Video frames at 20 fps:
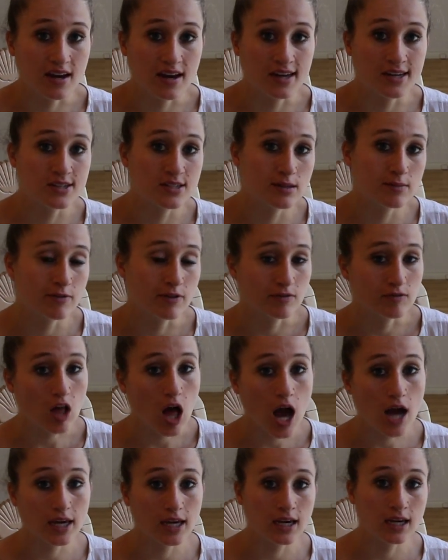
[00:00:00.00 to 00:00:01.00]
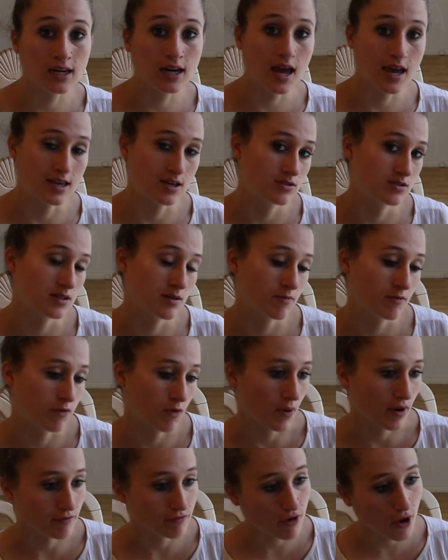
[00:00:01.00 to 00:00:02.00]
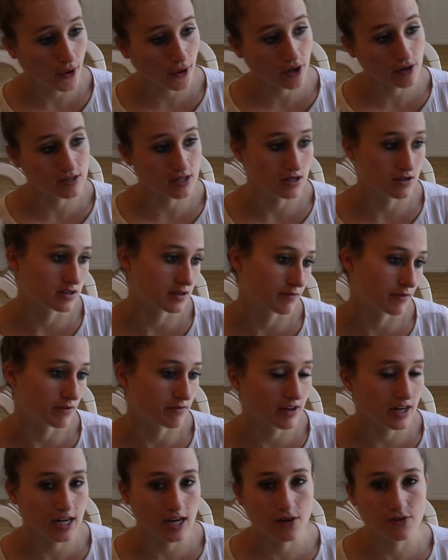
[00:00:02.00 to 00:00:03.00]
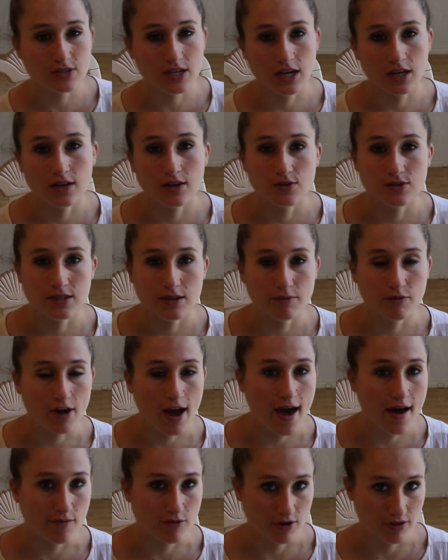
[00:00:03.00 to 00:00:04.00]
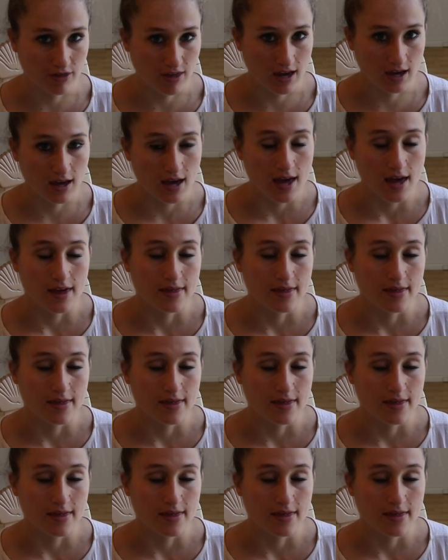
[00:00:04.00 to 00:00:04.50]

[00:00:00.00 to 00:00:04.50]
I use them for vlogging, I use them for photos, I use them for videos, I use them for everything.